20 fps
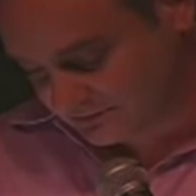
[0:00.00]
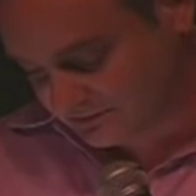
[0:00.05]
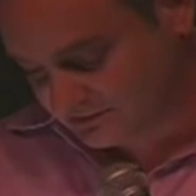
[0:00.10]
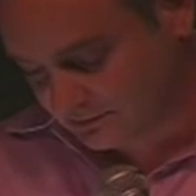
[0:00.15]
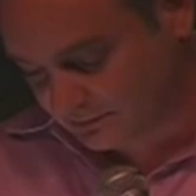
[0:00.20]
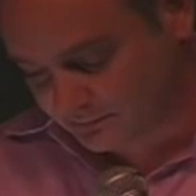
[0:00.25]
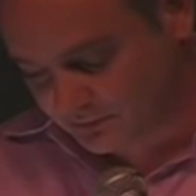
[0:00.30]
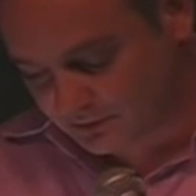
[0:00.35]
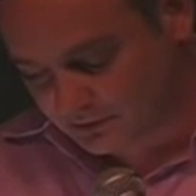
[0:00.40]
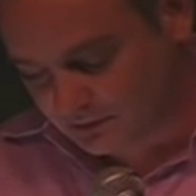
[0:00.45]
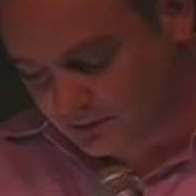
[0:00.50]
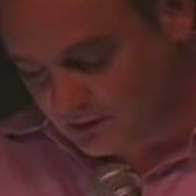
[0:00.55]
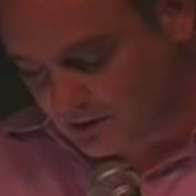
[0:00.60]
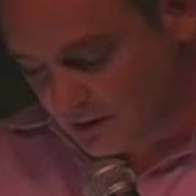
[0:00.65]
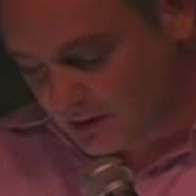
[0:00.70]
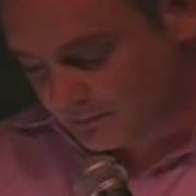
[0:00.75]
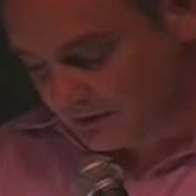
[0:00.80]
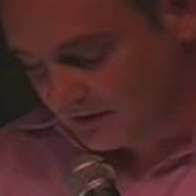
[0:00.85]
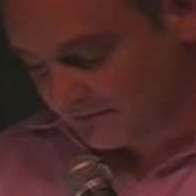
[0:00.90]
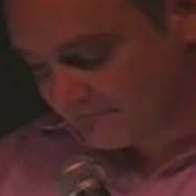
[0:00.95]
or something,
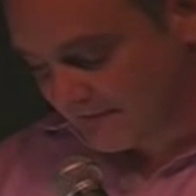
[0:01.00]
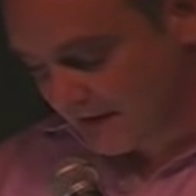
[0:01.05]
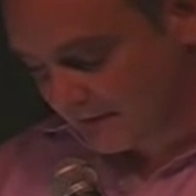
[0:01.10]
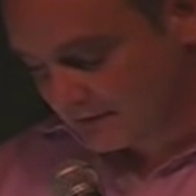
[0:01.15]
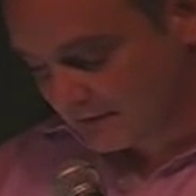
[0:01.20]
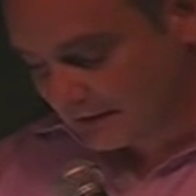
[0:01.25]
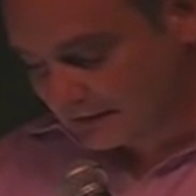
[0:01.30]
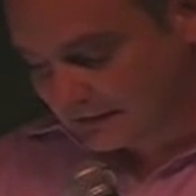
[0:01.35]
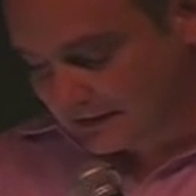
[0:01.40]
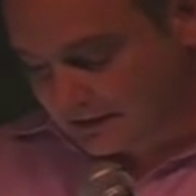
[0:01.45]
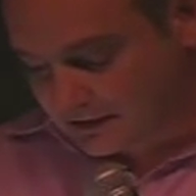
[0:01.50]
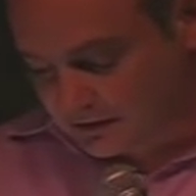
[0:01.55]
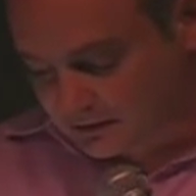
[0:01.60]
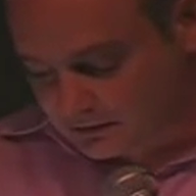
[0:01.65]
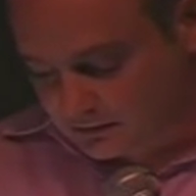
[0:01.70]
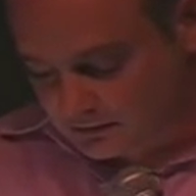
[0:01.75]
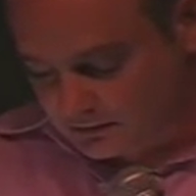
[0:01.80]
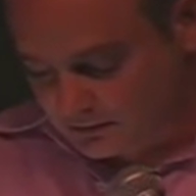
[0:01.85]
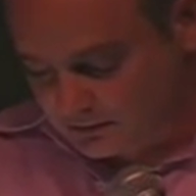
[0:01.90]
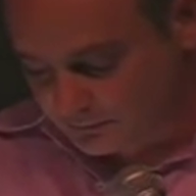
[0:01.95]
but I found out
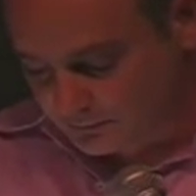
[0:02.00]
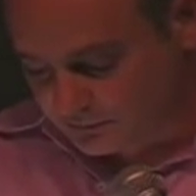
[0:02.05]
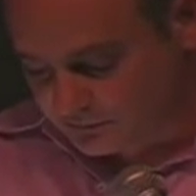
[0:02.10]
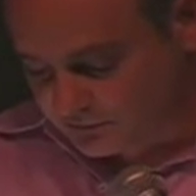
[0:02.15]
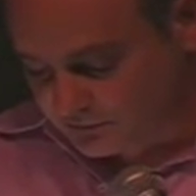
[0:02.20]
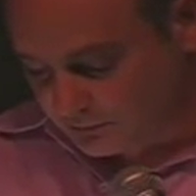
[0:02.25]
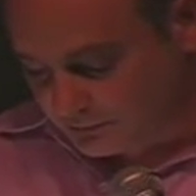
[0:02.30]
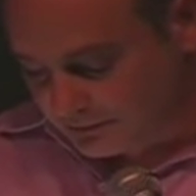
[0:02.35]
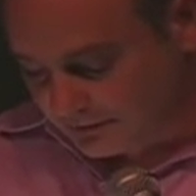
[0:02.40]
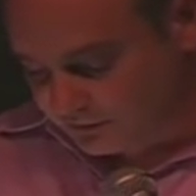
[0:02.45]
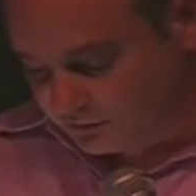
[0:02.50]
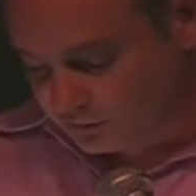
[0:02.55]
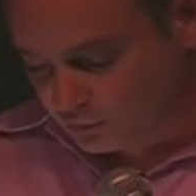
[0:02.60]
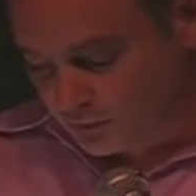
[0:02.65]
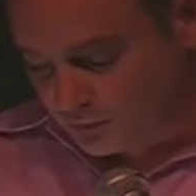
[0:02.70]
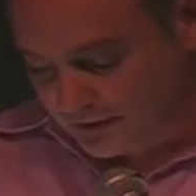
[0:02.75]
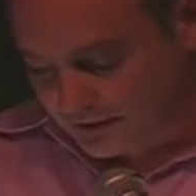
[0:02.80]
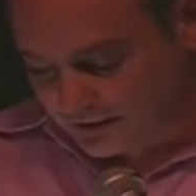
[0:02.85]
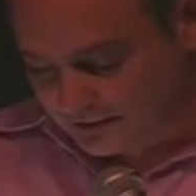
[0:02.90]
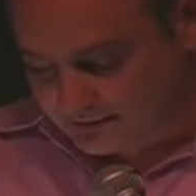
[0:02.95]
later it was somebody
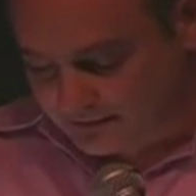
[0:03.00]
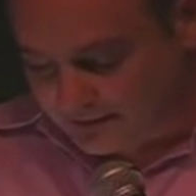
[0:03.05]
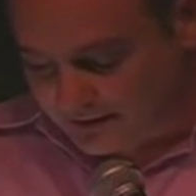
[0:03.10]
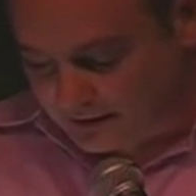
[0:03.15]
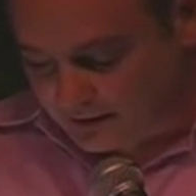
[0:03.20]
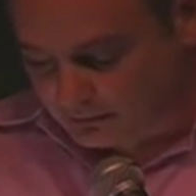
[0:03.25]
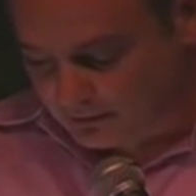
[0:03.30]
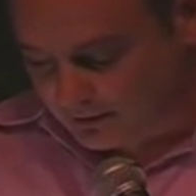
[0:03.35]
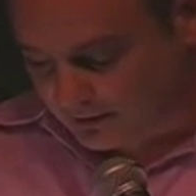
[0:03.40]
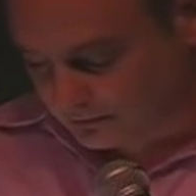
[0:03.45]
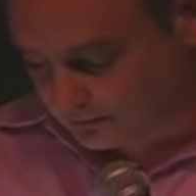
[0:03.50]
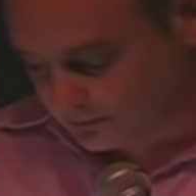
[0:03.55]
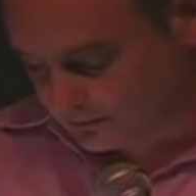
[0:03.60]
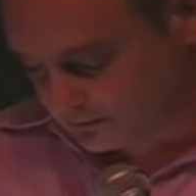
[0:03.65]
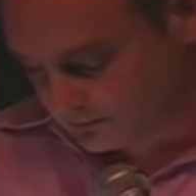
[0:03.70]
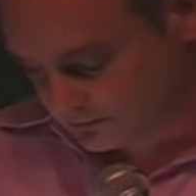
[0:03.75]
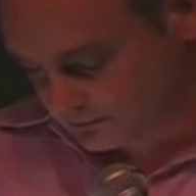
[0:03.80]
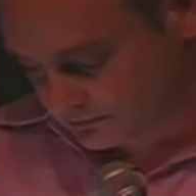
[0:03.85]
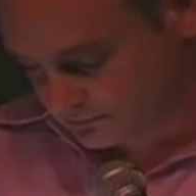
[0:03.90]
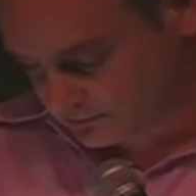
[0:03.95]
swinging a tire iron.
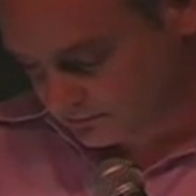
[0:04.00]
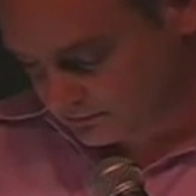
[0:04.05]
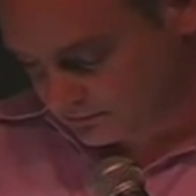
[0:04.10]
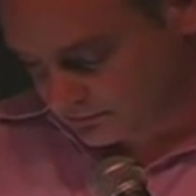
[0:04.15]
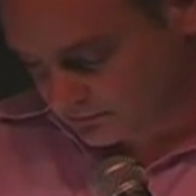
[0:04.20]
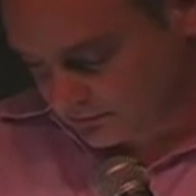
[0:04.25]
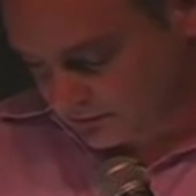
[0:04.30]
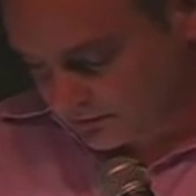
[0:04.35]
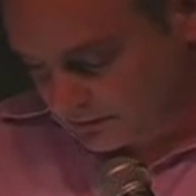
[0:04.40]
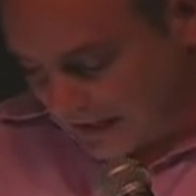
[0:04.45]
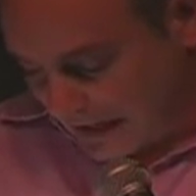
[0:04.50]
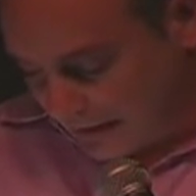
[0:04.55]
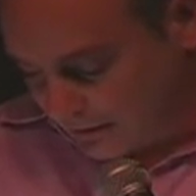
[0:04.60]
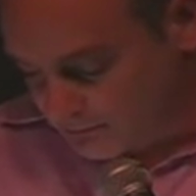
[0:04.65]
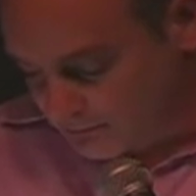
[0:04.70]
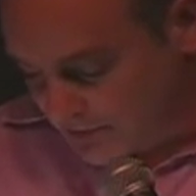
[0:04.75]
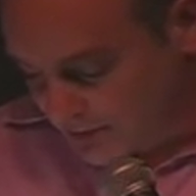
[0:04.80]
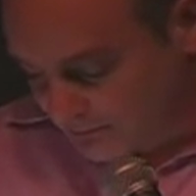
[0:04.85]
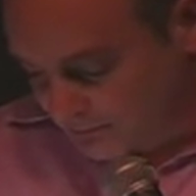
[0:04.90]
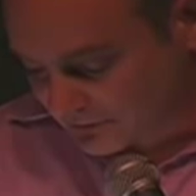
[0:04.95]
I
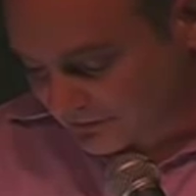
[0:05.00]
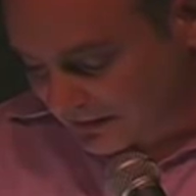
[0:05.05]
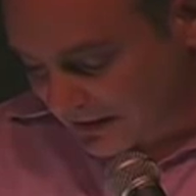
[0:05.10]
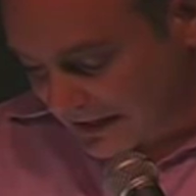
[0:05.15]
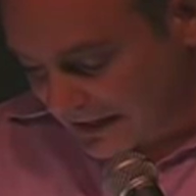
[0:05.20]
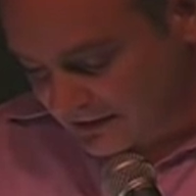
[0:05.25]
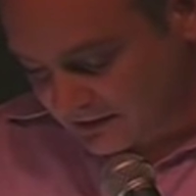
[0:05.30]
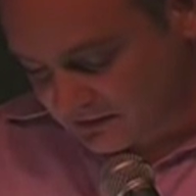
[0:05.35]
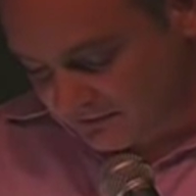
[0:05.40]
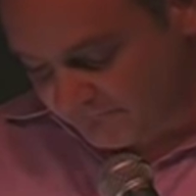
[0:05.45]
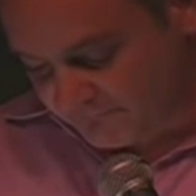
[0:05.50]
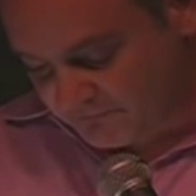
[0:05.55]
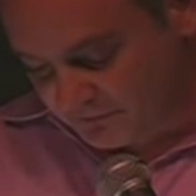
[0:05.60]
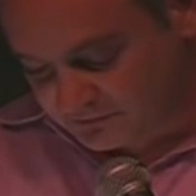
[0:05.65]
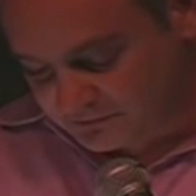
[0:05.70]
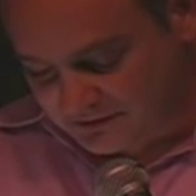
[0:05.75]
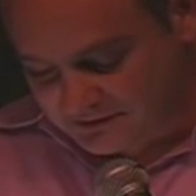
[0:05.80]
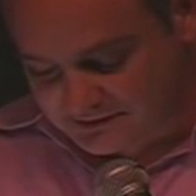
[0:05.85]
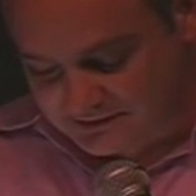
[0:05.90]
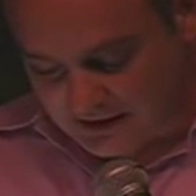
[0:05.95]
remember lying on the
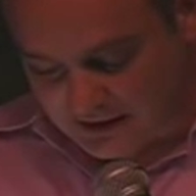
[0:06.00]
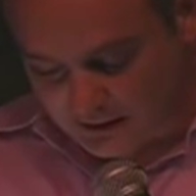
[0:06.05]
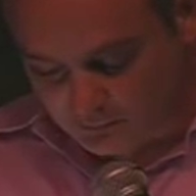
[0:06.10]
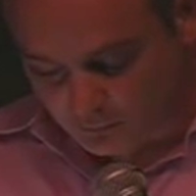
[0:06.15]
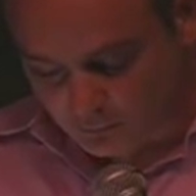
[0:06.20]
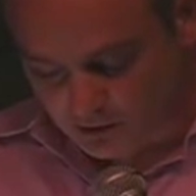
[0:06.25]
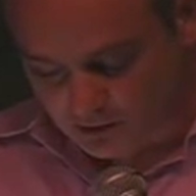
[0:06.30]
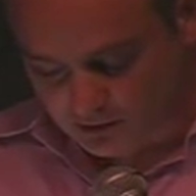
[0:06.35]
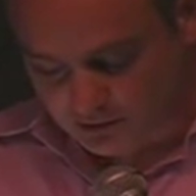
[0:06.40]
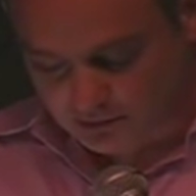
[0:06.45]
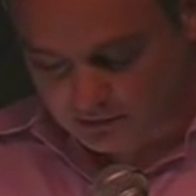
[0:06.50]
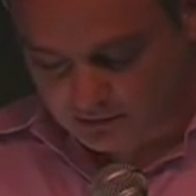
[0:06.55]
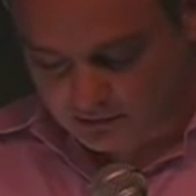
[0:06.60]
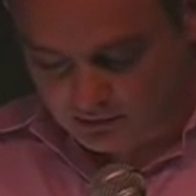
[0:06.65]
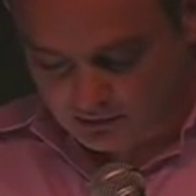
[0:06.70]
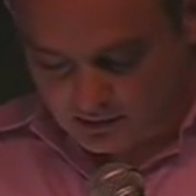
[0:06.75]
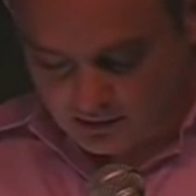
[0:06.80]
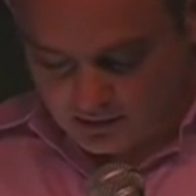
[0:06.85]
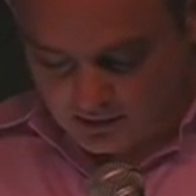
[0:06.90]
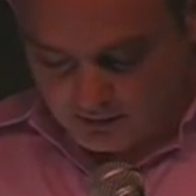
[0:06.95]
filthy sidewalk,
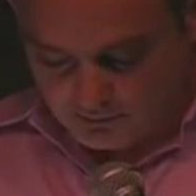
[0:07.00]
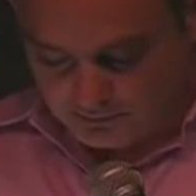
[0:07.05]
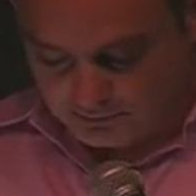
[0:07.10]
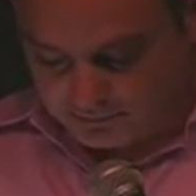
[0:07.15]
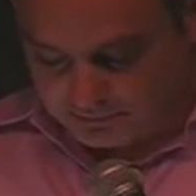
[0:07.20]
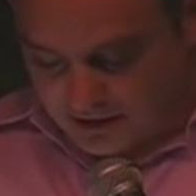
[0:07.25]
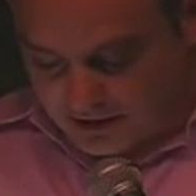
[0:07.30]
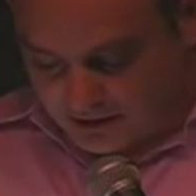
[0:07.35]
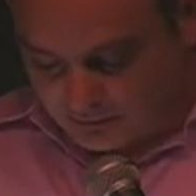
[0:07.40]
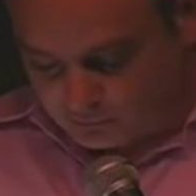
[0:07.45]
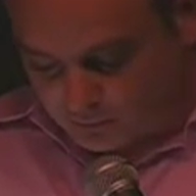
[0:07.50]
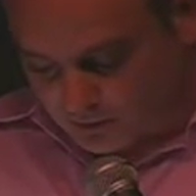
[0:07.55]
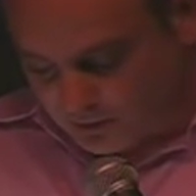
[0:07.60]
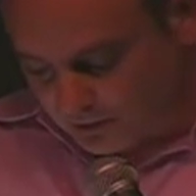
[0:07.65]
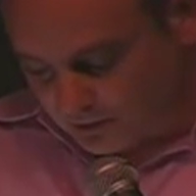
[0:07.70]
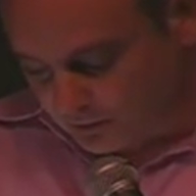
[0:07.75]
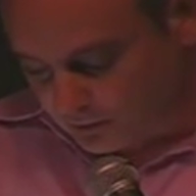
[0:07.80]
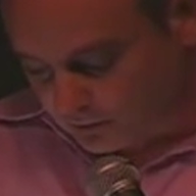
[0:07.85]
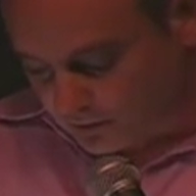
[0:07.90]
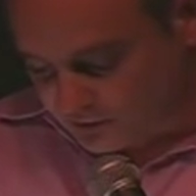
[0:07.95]
blood
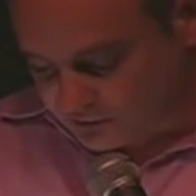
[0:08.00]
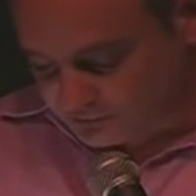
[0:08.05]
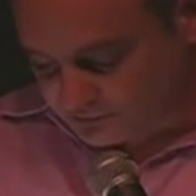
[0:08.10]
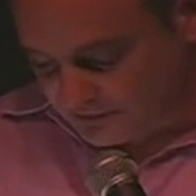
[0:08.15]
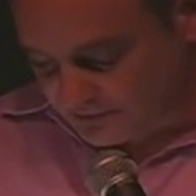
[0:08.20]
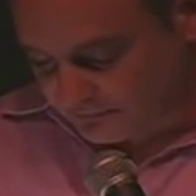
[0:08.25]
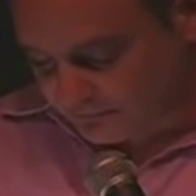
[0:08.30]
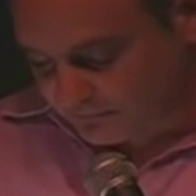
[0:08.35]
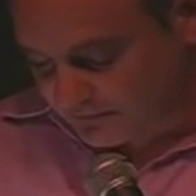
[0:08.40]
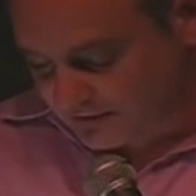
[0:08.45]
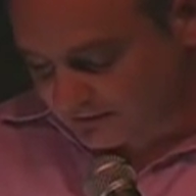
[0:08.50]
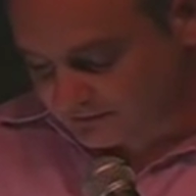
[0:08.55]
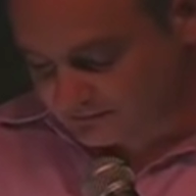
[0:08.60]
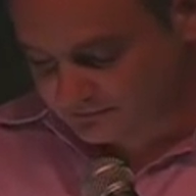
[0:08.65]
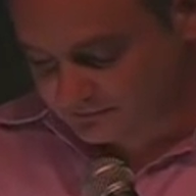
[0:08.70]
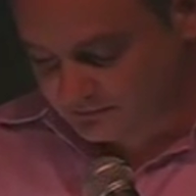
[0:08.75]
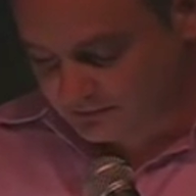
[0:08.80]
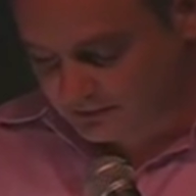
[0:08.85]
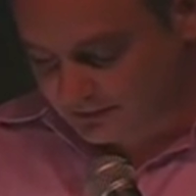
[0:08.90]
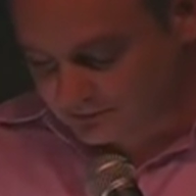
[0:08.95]
running across my
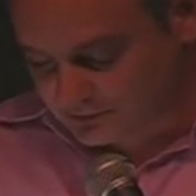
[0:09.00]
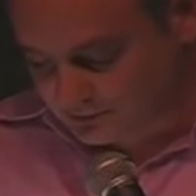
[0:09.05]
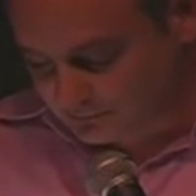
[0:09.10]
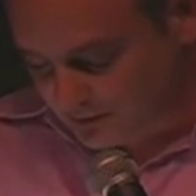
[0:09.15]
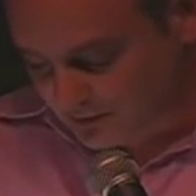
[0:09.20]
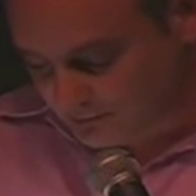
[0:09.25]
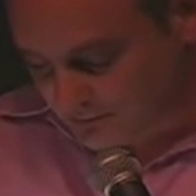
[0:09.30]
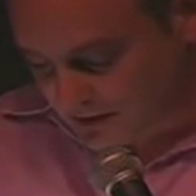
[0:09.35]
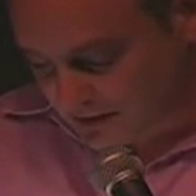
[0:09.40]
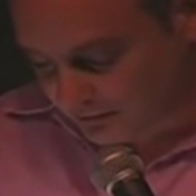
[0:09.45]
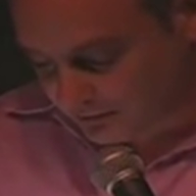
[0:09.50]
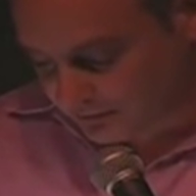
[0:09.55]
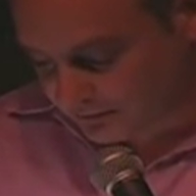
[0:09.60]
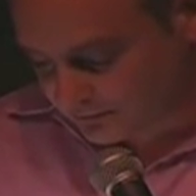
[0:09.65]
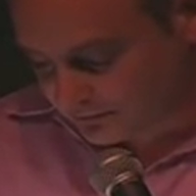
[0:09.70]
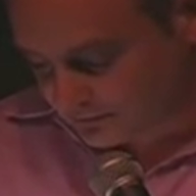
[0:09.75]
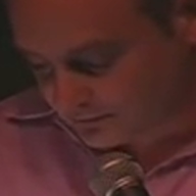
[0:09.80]
face and into my mouth.